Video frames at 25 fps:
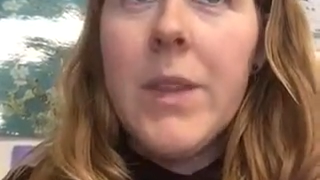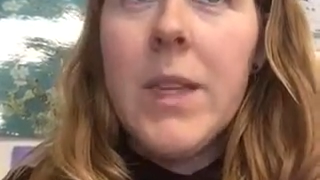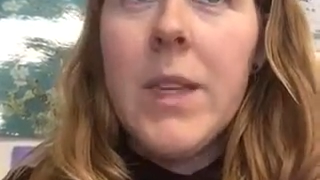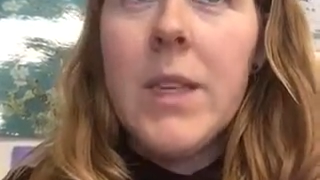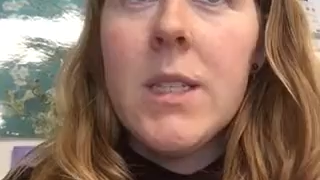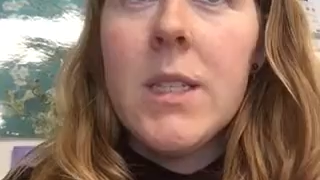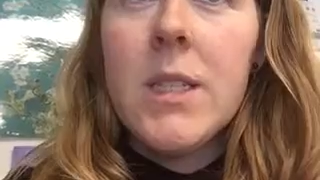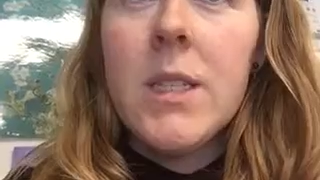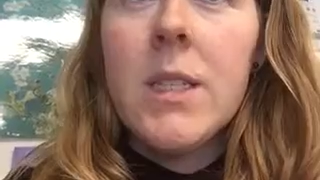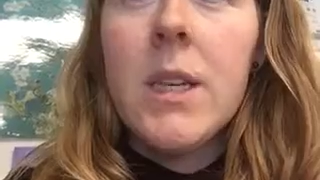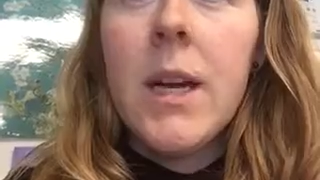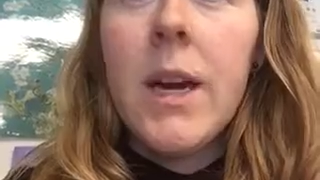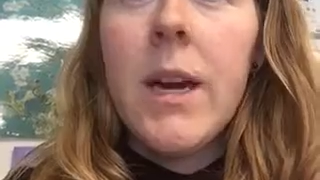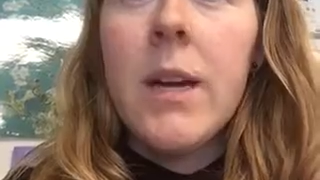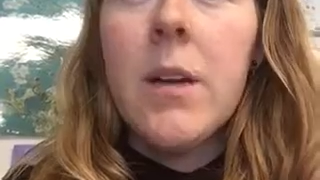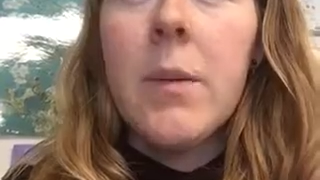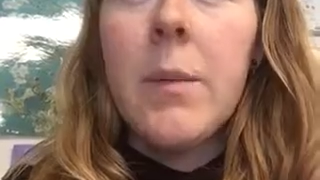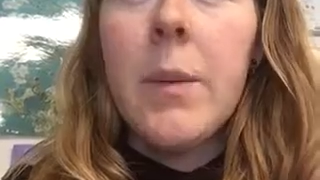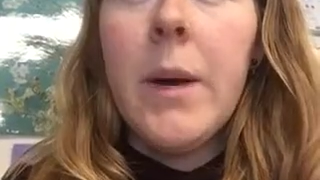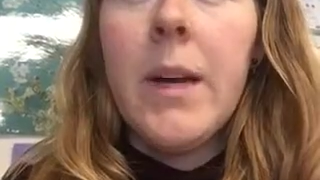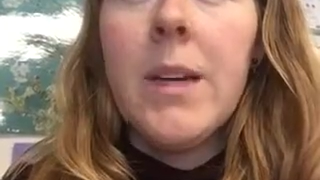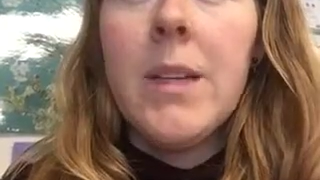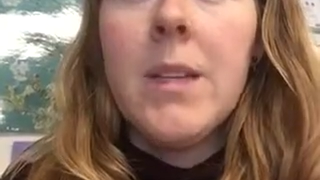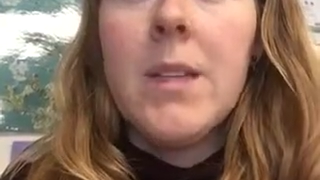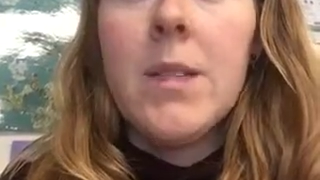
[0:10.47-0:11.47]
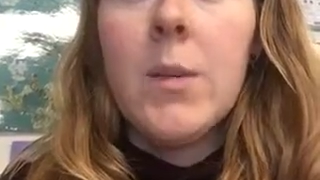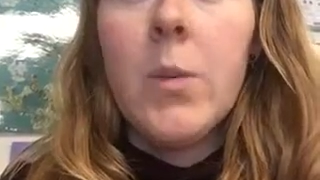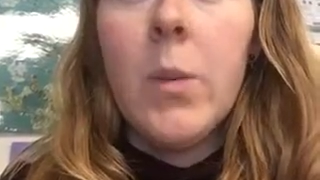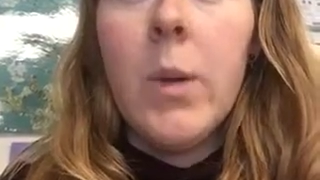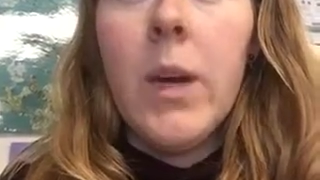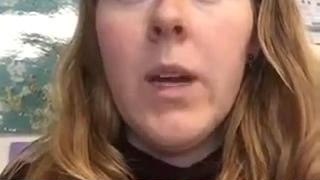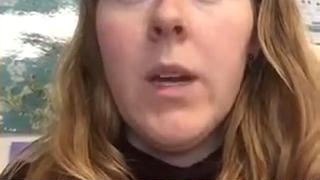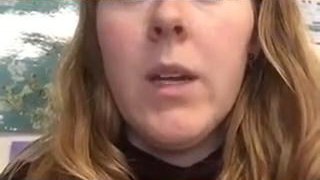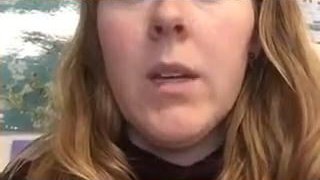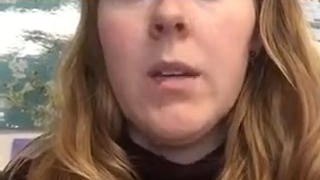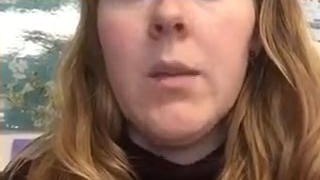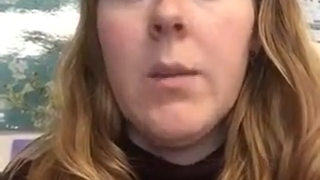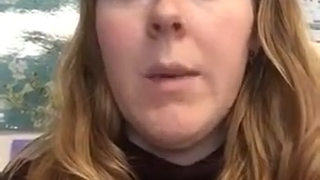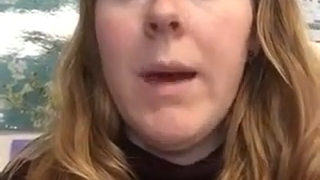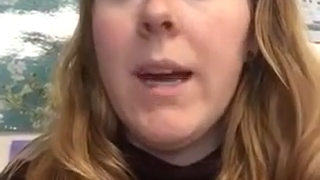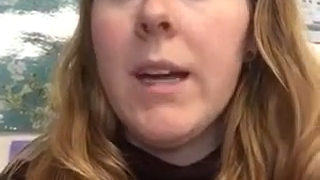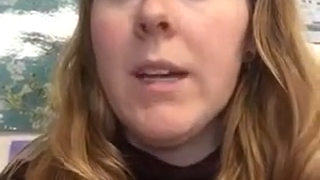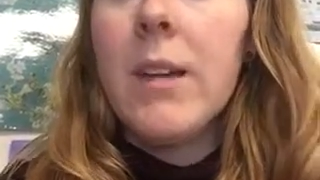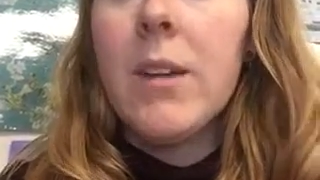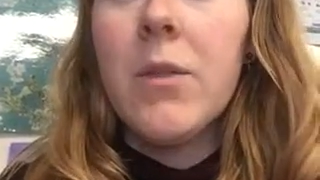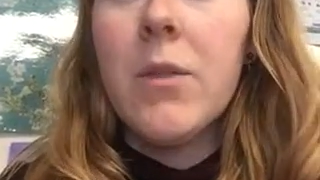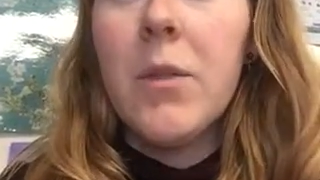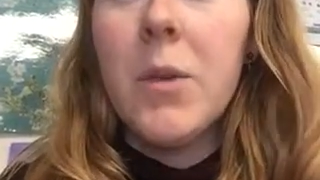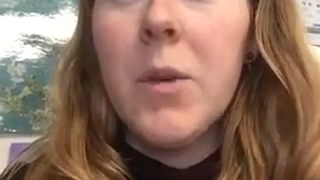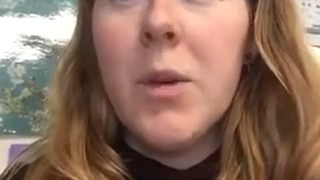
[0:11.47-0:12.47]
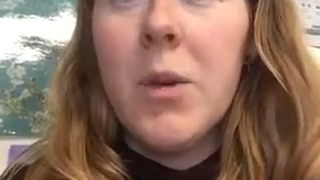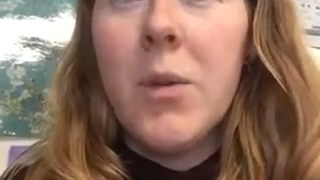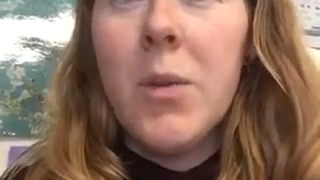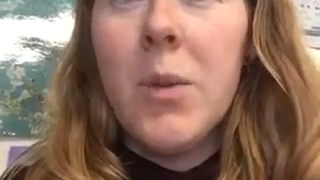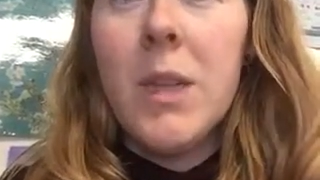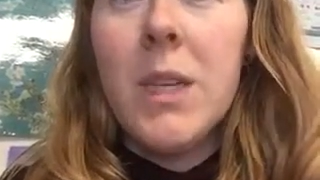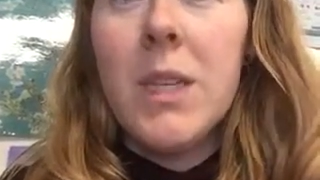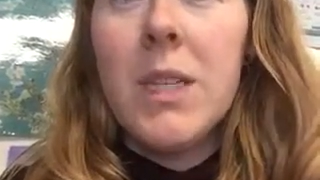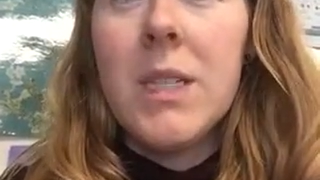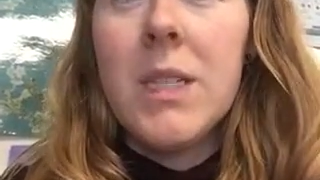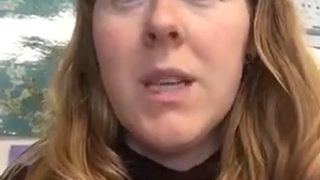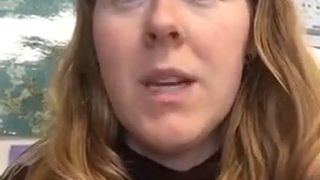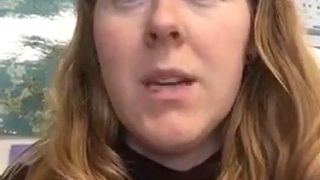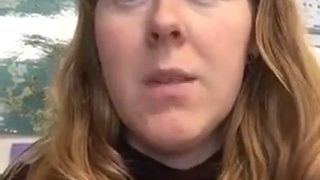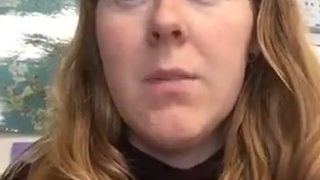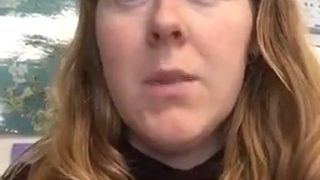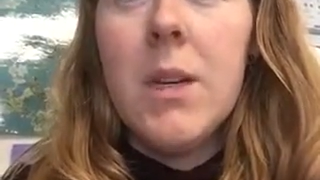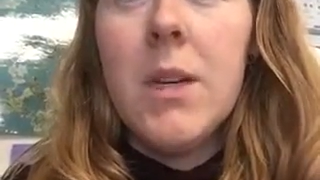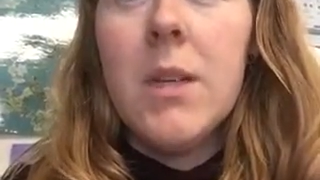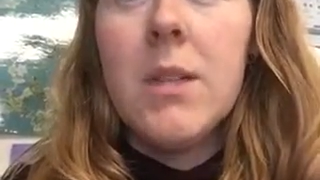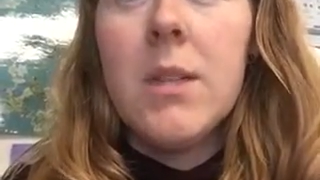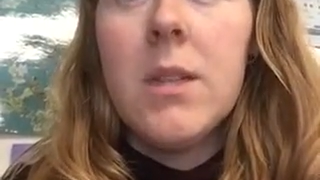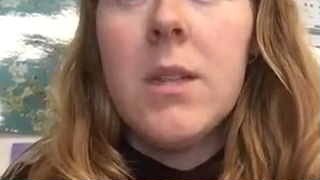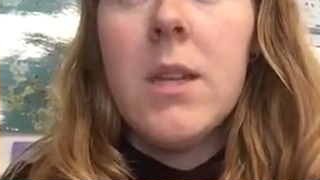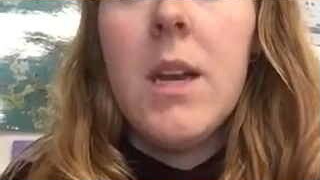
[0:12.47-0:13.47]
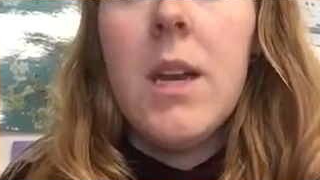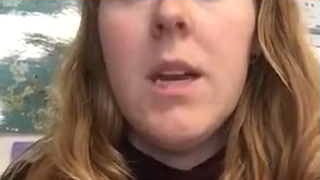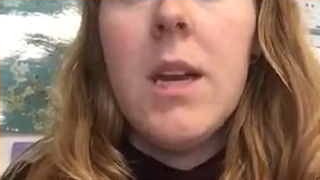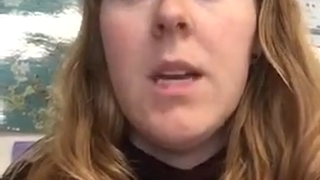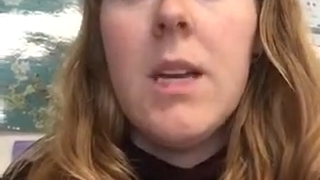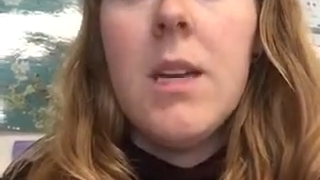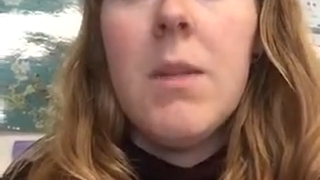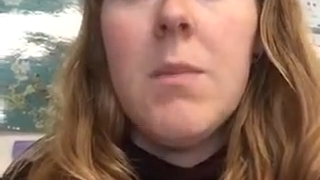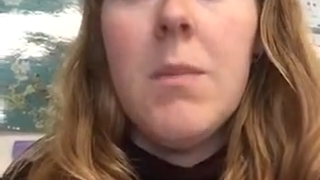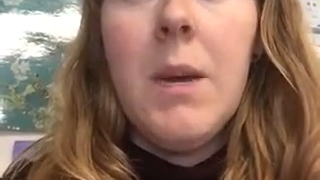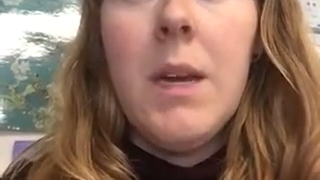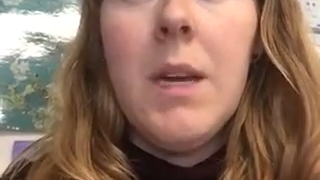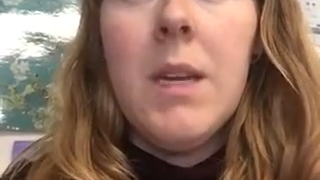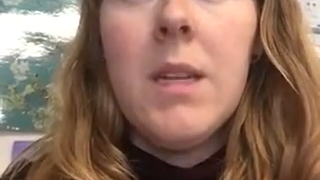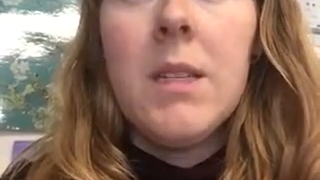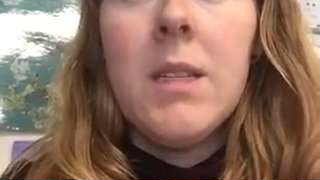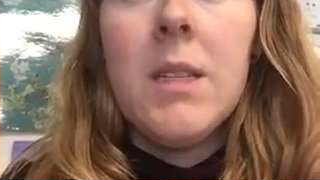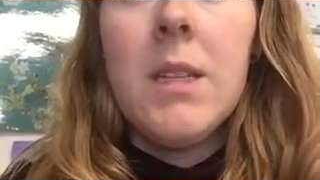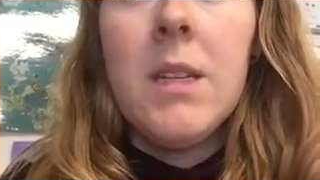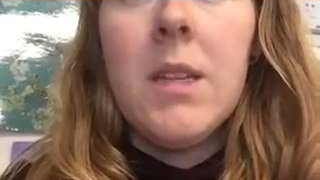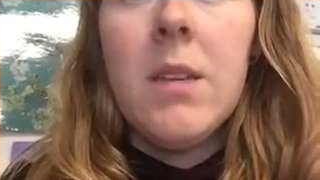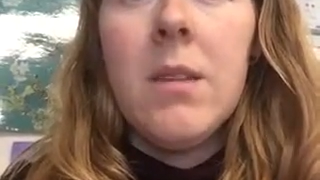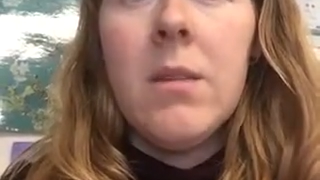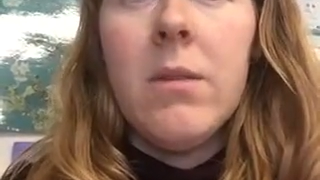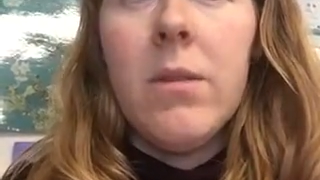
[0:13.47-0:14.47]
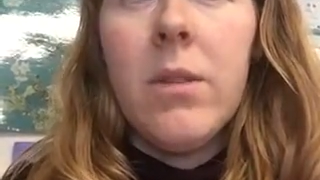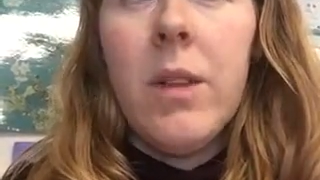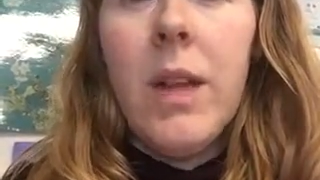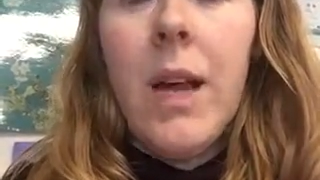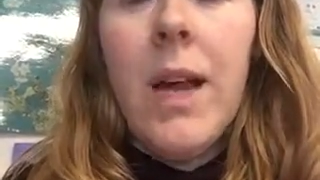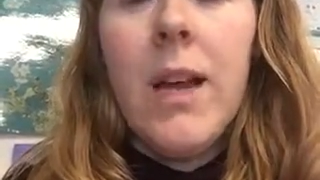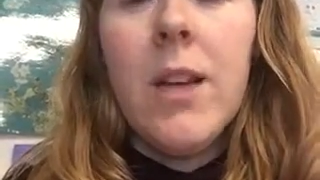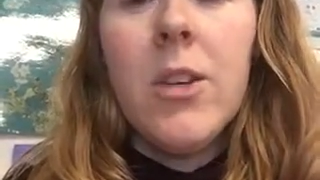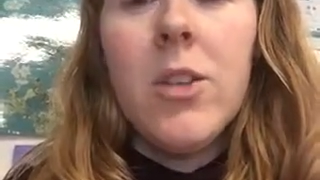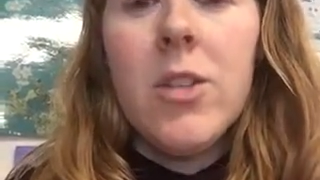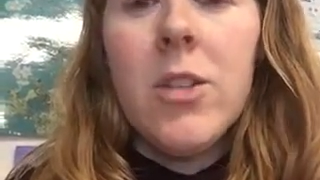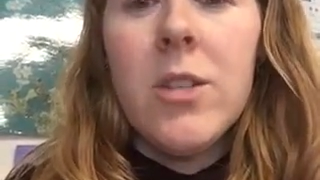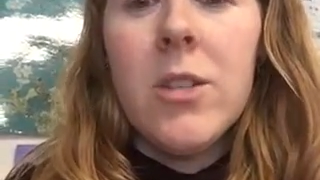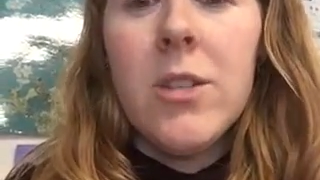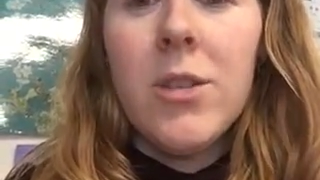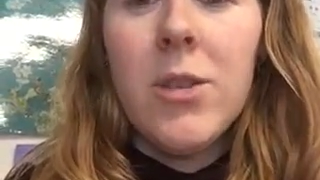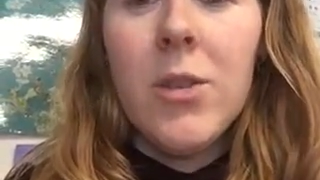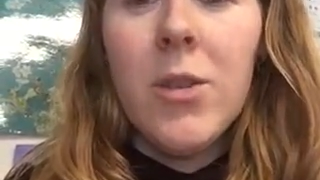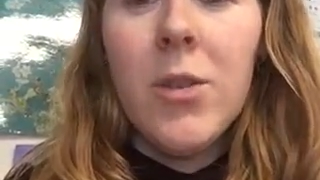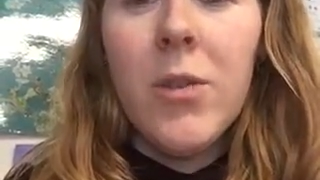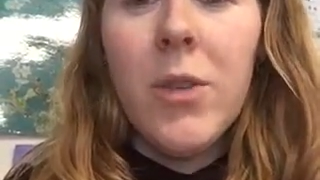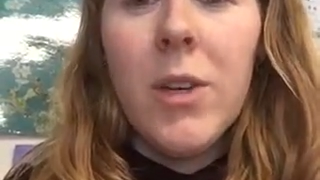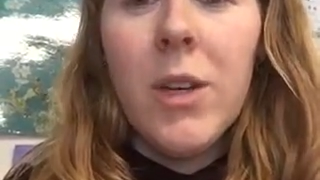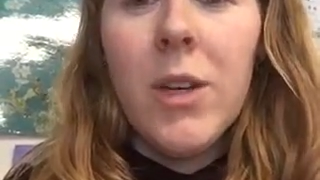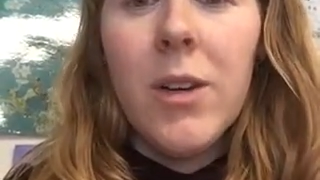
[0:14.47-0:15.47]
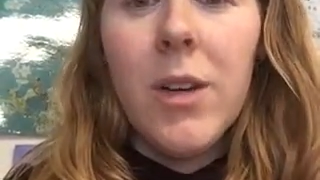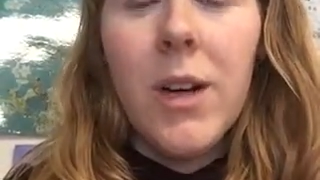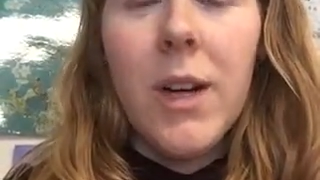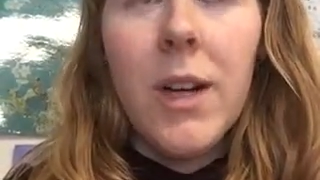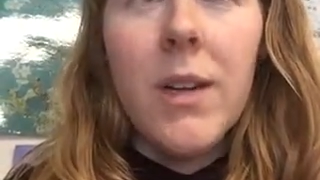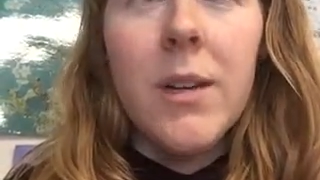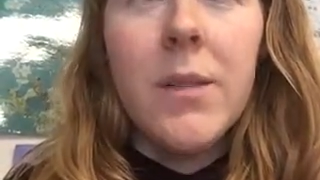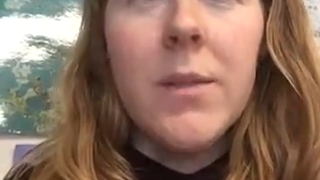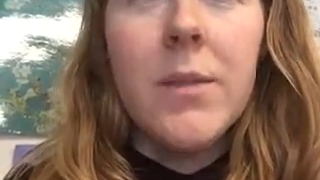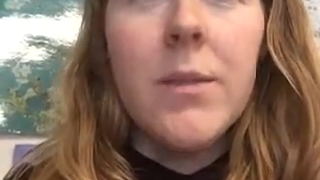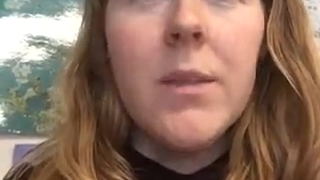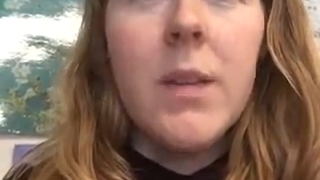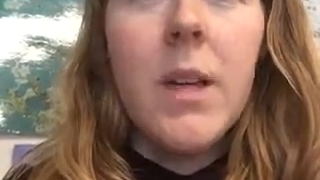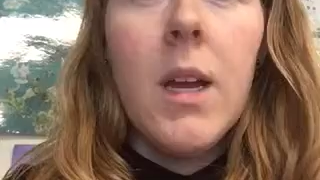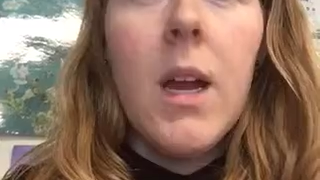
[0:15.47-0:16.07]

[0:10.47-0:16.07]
His entire body swayed back and forth with excitement. He panted and flashed his goofy grin.